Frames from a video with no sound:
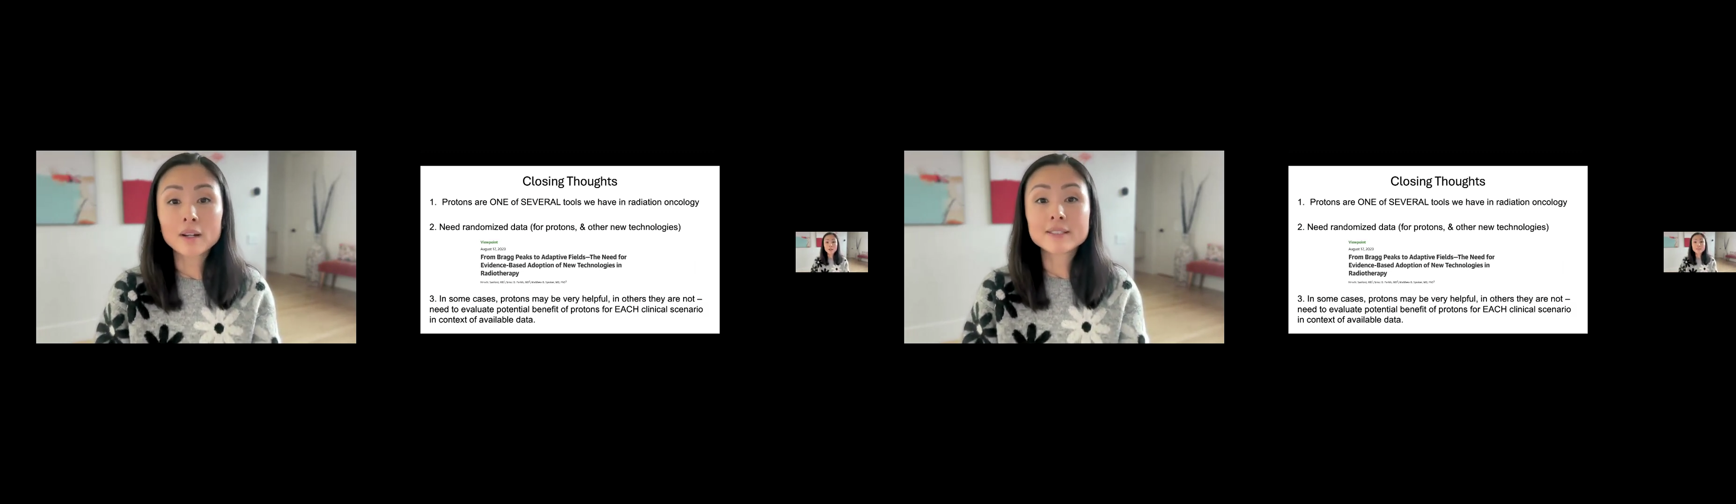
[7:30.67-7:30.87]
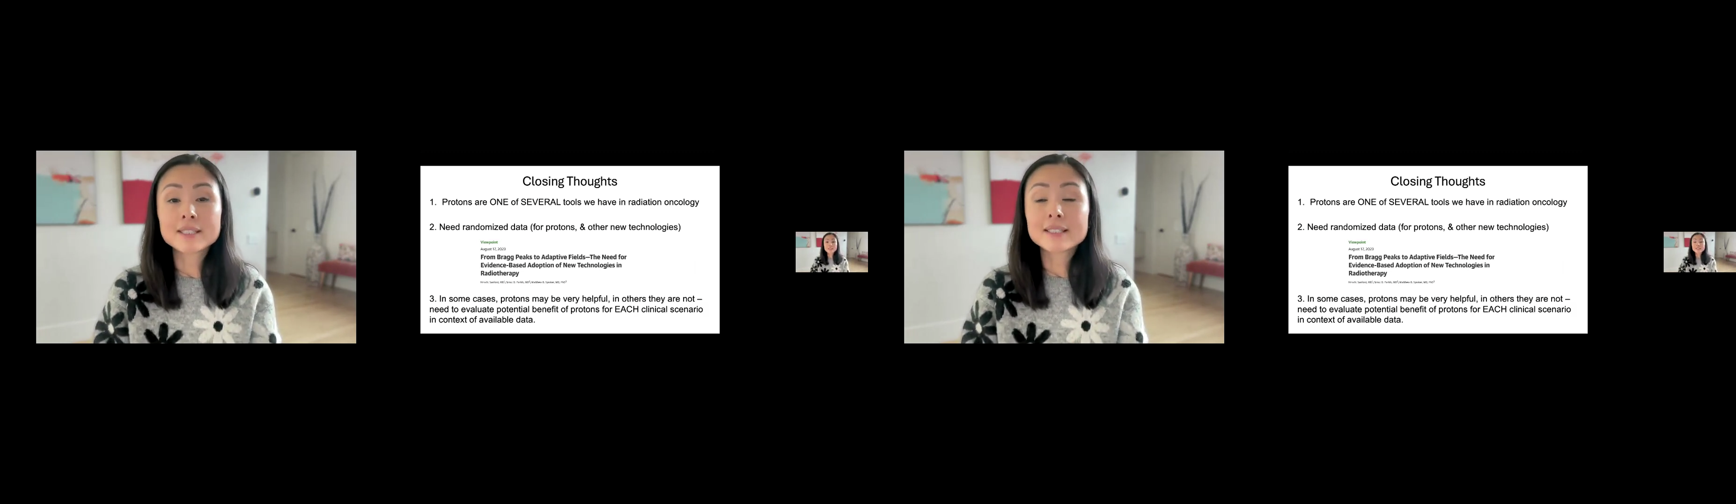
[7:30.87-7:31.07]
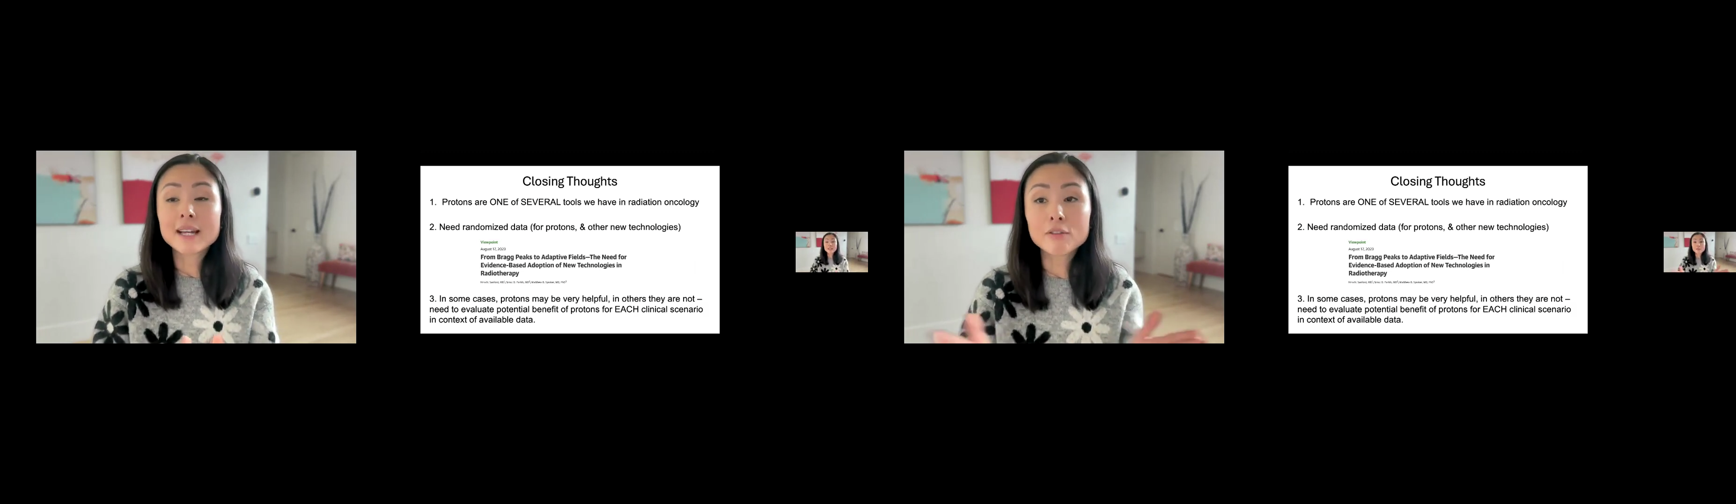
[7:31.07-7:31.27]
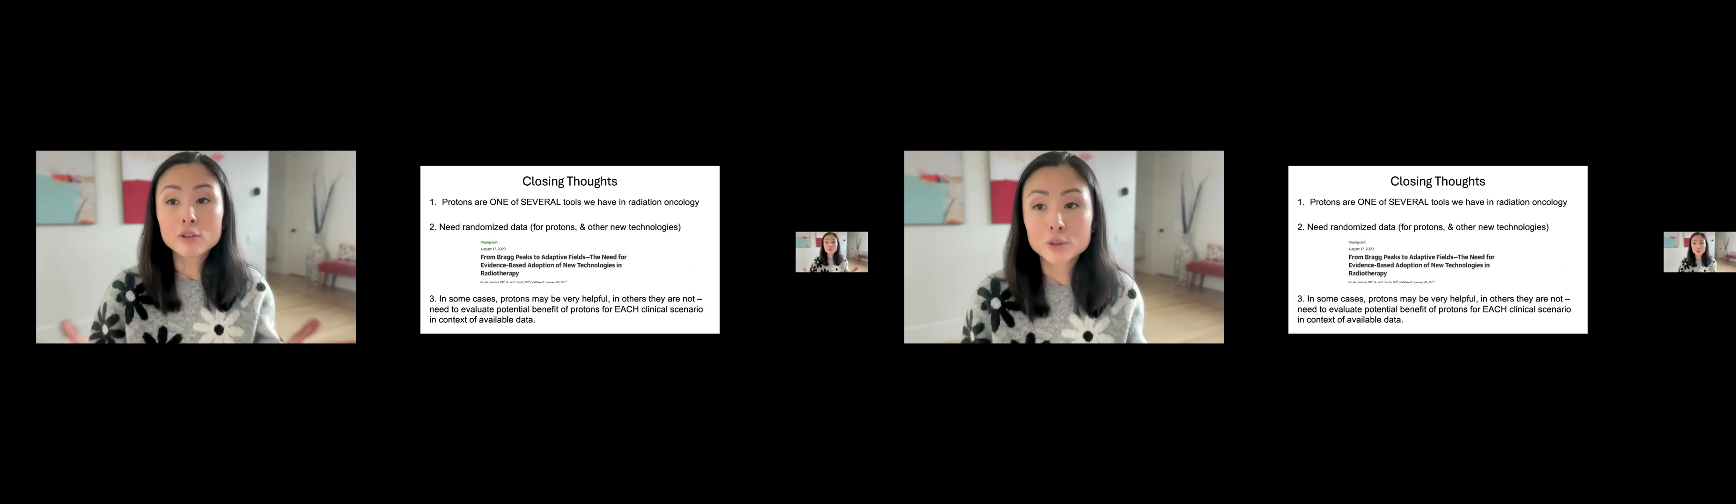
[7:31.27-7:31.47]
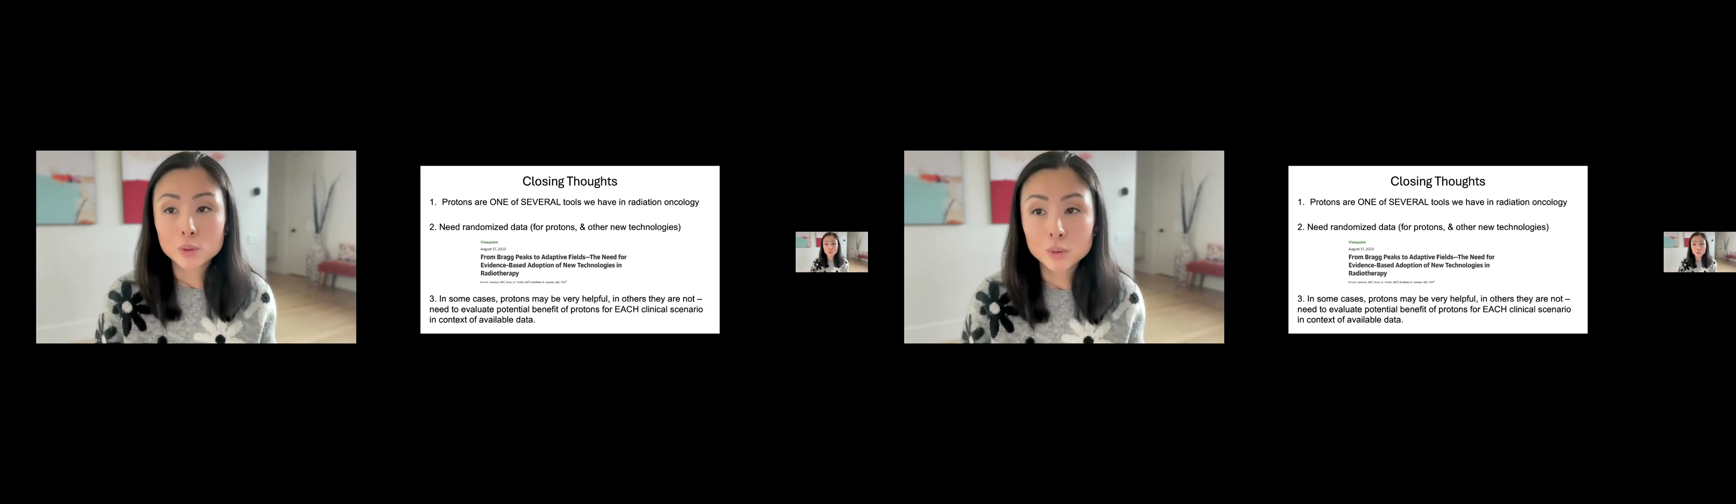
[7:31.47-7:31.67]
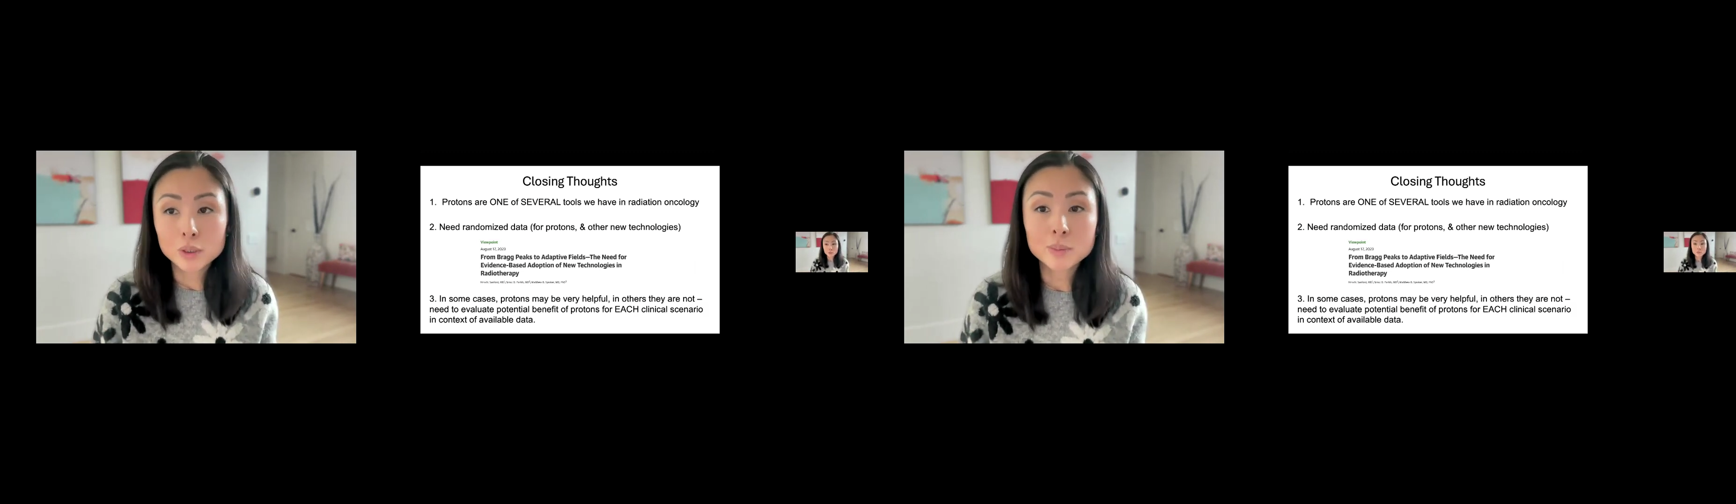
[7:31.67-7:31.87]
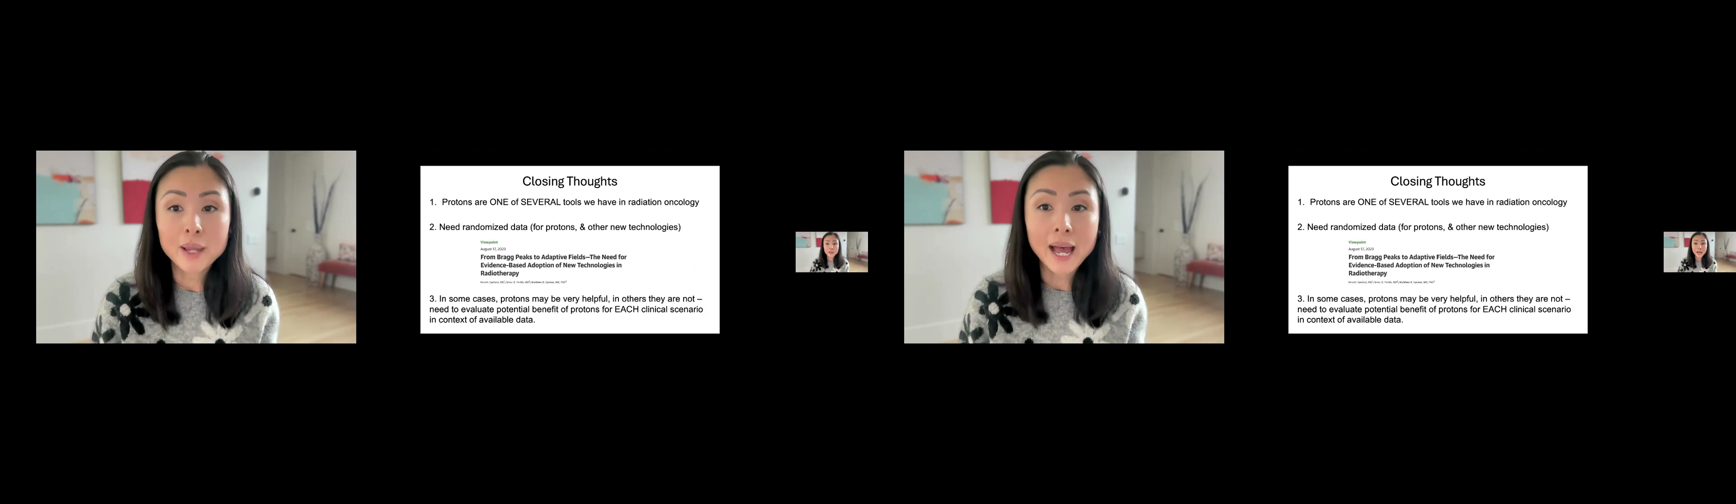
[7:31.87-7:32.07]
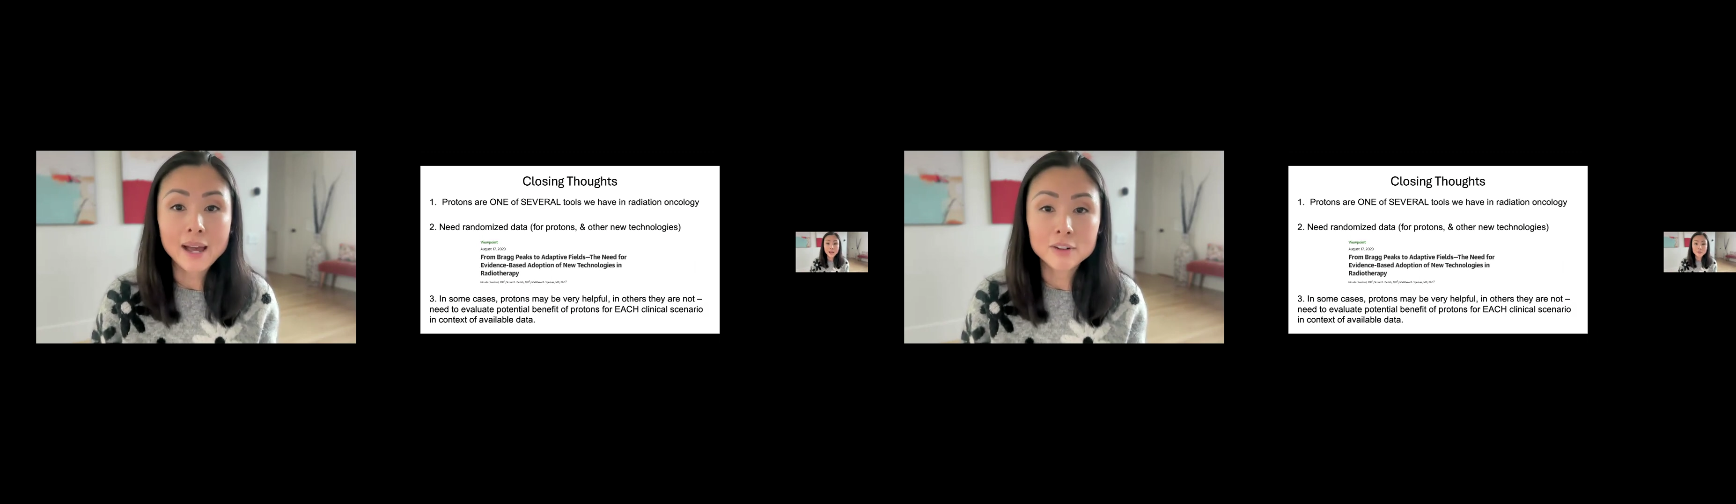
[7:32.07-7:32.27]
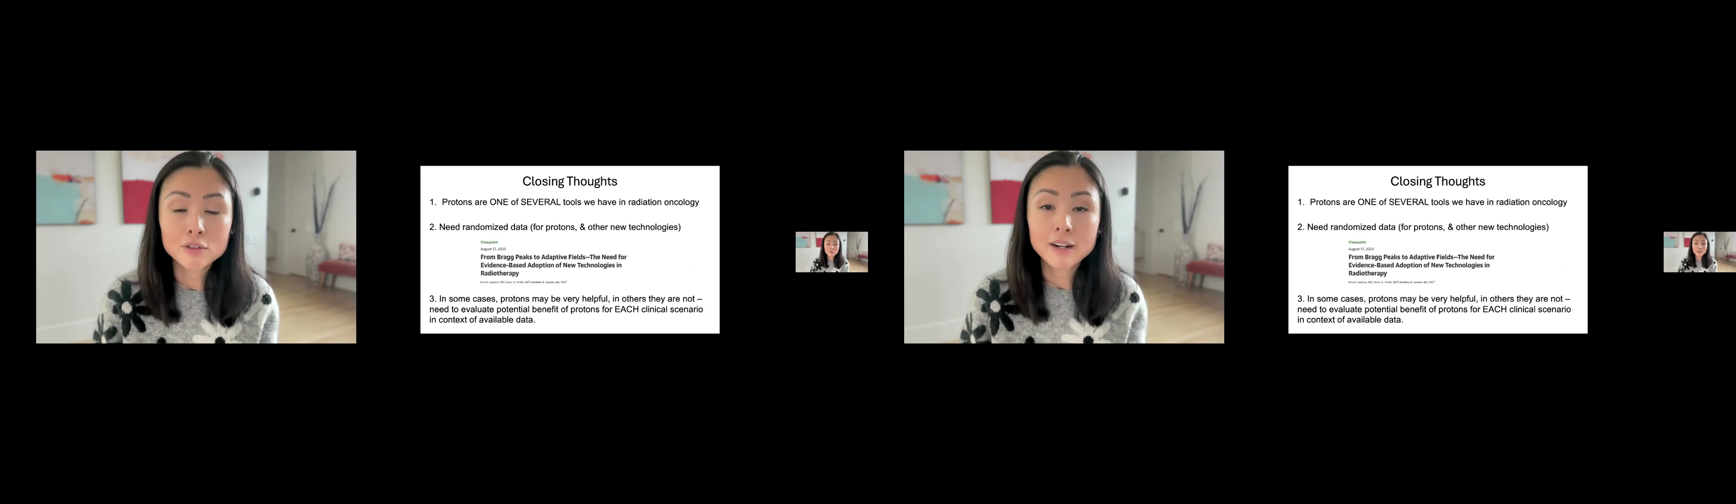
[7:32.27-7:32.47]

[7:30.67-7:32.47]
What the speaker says: of several tools we have in